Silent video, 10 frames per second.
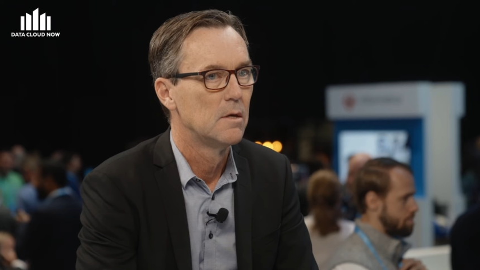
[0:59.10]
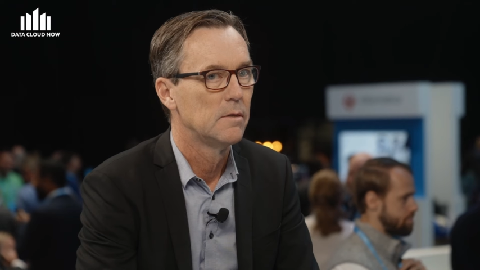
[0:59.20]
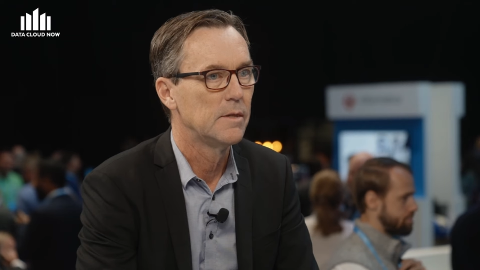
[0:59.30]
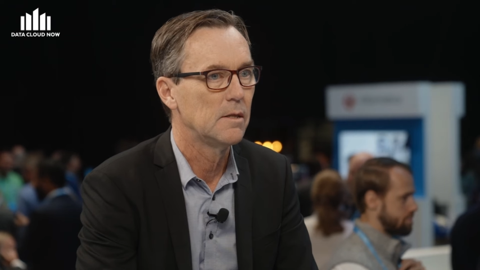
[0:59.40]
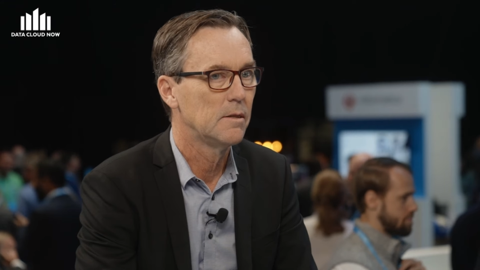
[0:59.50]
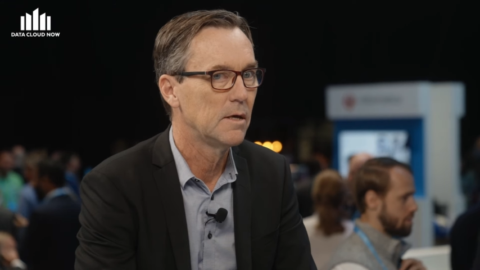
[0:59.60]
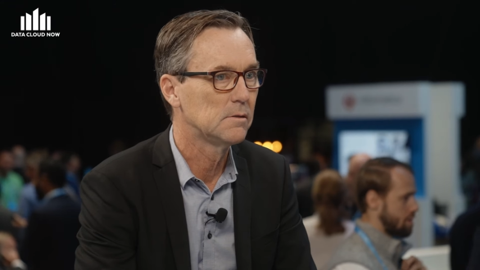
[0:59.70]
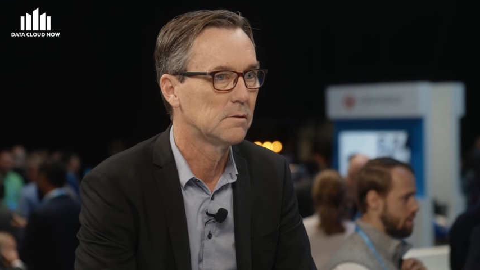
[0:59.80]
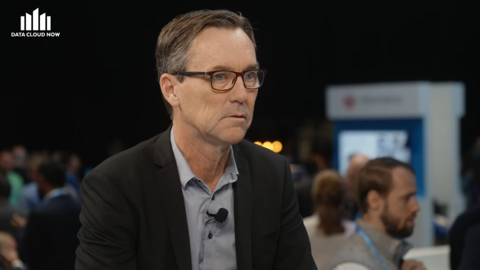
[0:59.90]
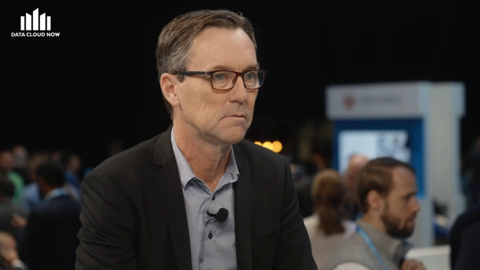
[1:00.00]
Speaker 1: that,
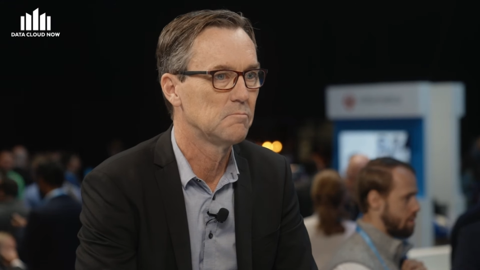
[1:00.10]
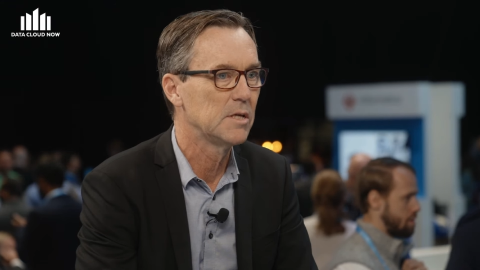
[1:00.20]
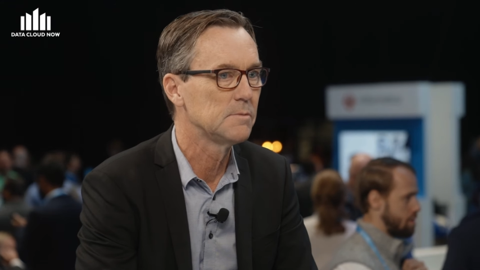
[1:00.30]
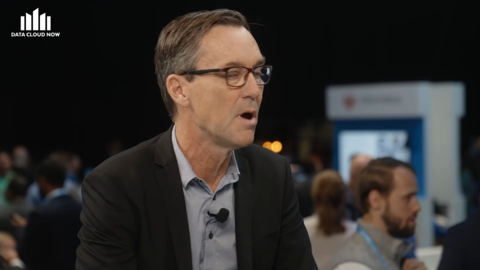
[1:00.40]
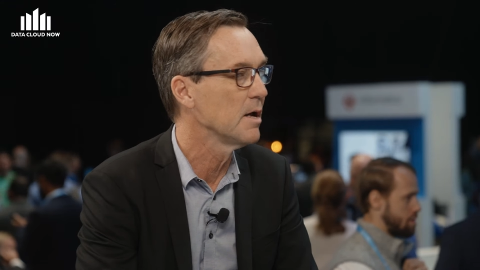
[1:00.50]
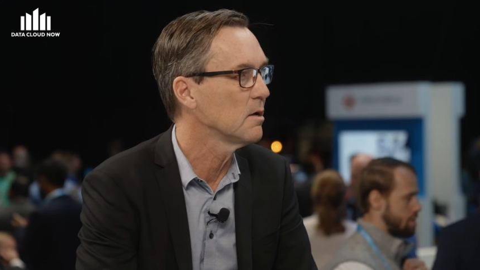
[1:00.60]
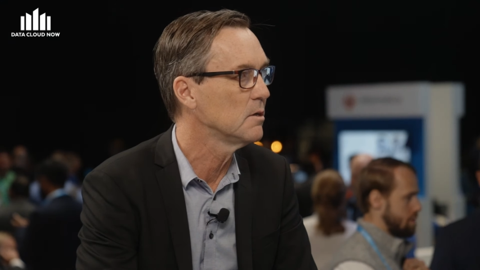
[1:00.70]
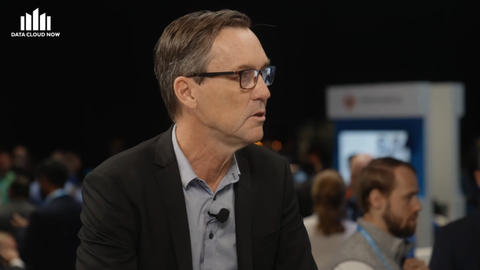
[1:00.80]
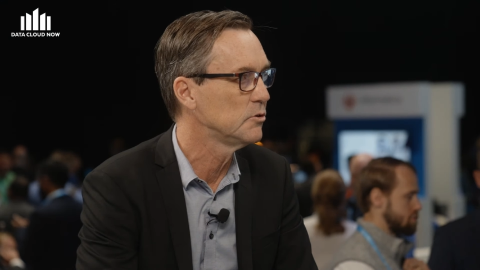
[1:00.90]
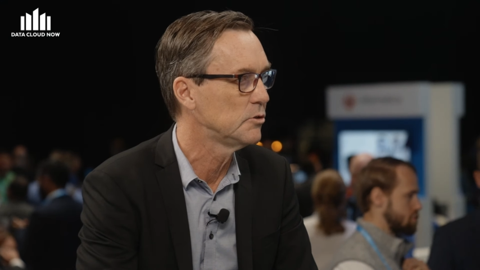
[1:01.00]
that's that's my
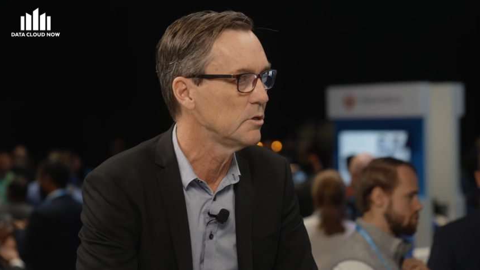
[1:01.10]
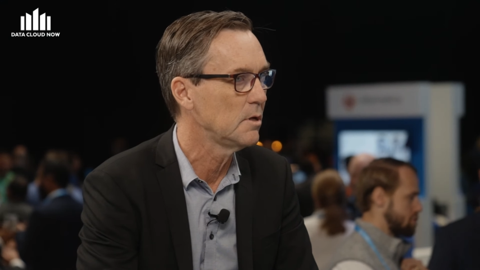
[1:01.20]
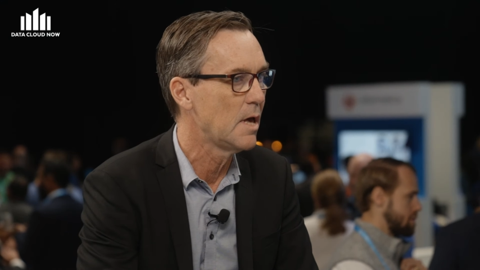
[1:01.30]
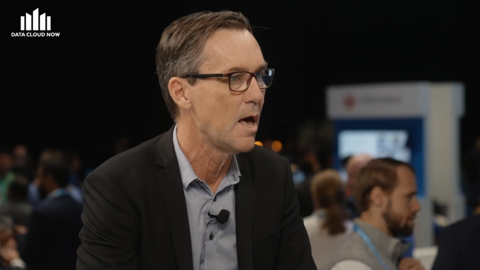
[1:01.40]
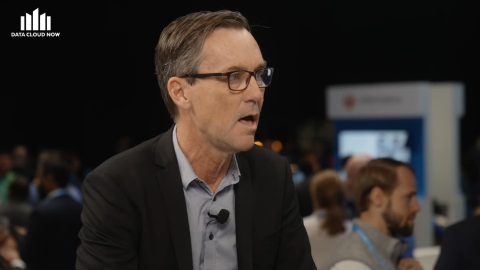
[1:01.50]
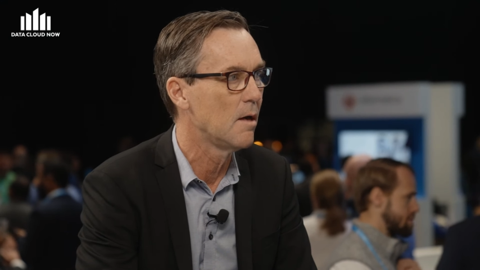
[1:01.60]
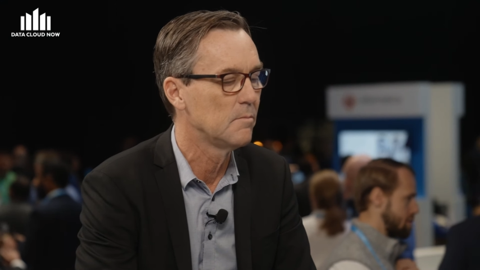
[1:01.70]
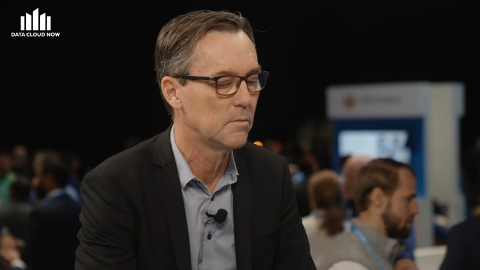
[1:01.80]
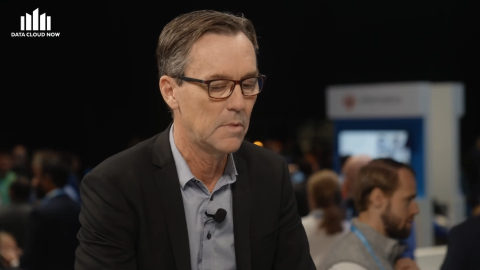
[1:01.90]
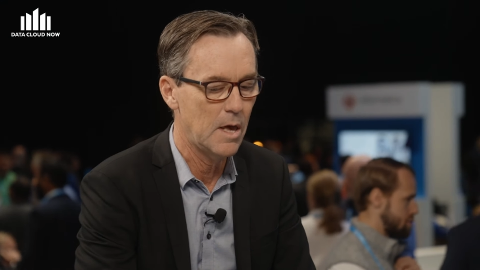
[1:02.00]
conclusion,
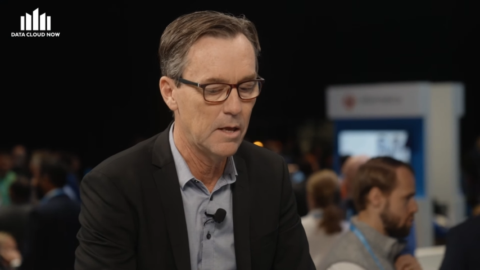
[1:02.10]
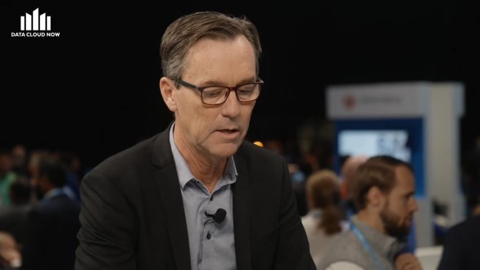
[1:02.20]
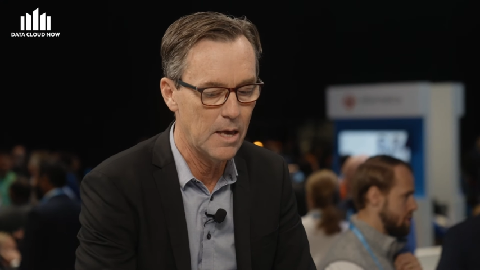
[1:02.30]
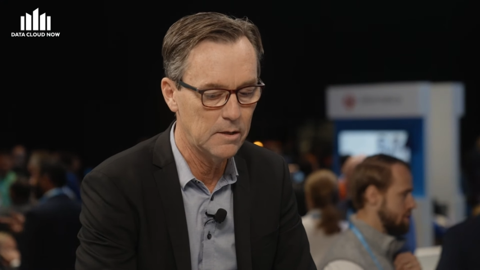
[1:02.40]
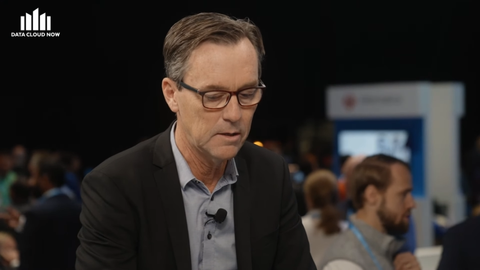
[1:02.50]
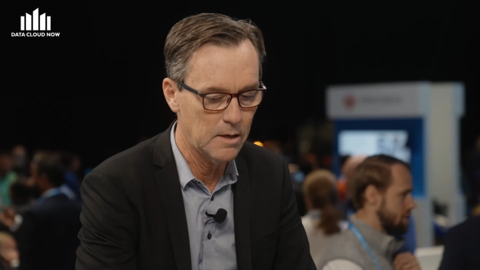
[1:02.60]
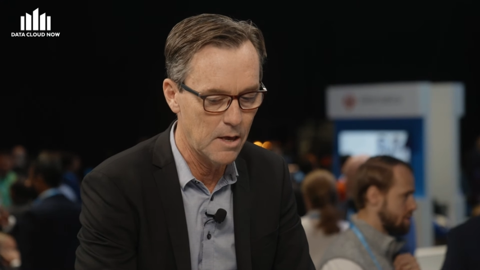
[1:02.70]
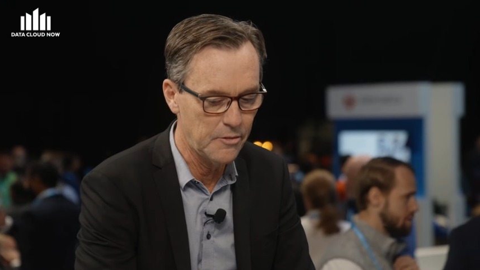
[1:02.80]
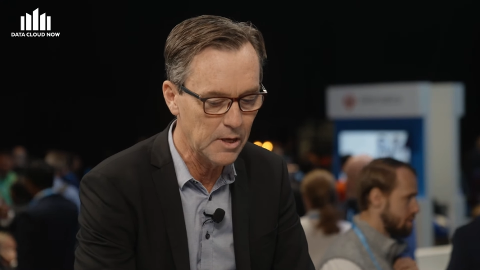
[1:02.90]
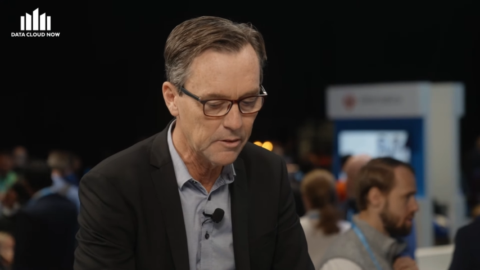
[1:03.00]
um, and and
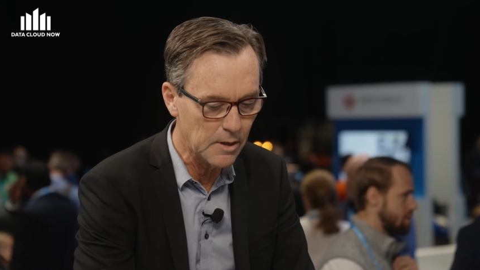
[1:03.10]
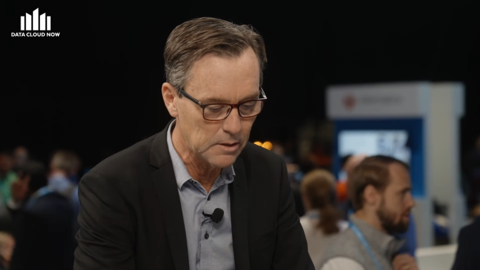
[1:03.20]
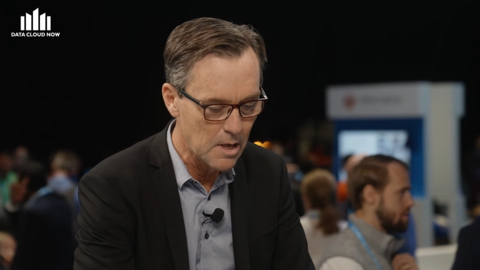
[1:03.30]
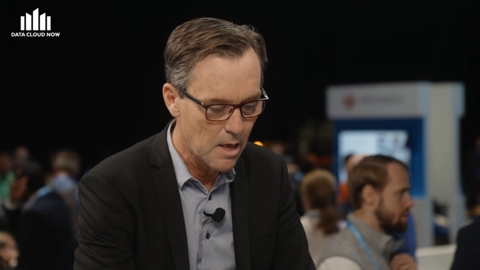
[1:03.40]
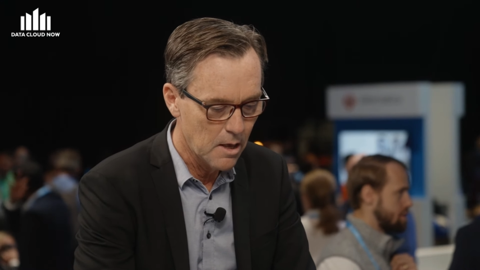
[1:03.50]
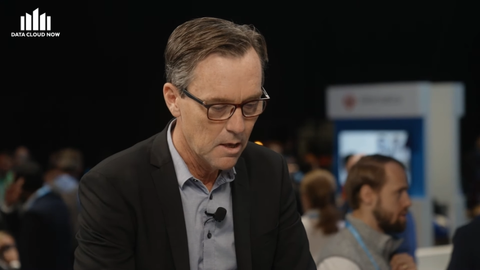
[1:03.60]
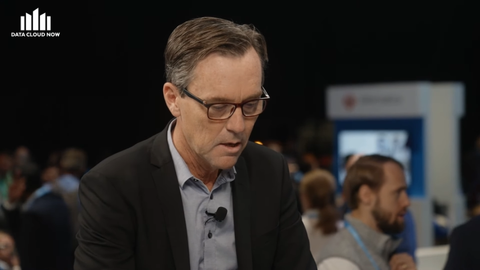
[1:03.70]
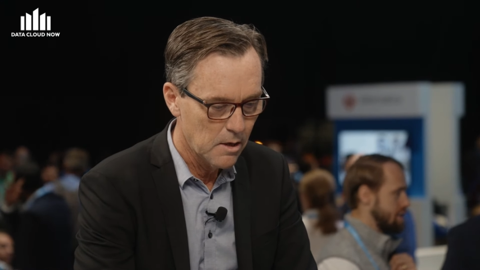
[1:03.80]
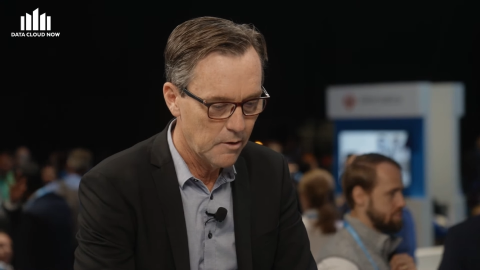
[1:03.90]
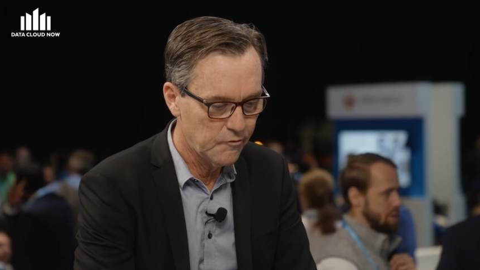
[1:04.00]
I think that
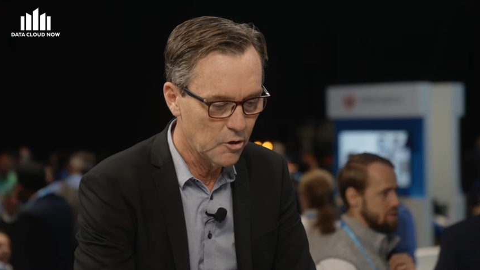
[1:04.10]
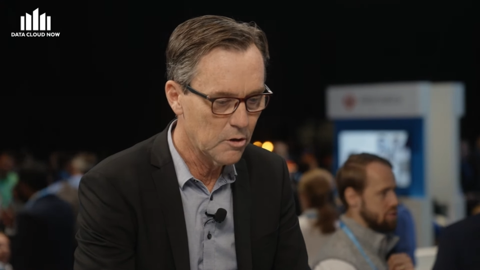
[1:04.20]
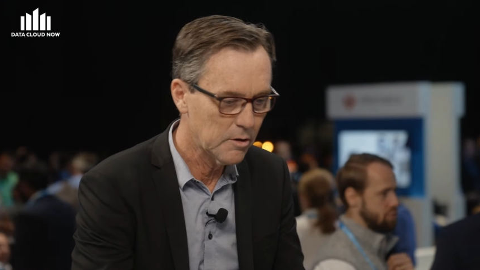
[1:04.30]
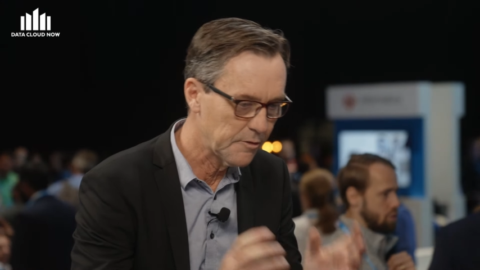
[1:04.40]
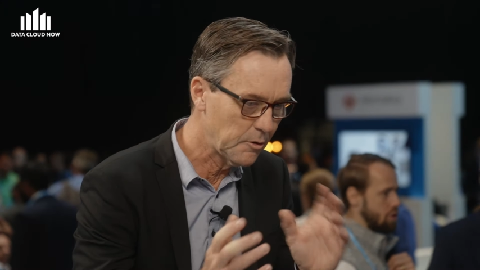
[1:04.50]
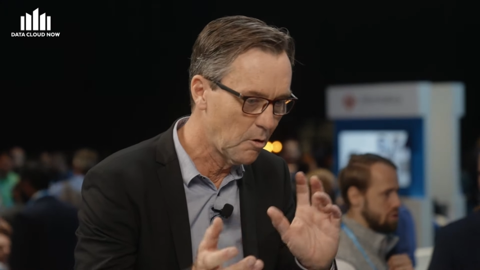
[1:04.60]
if you look at the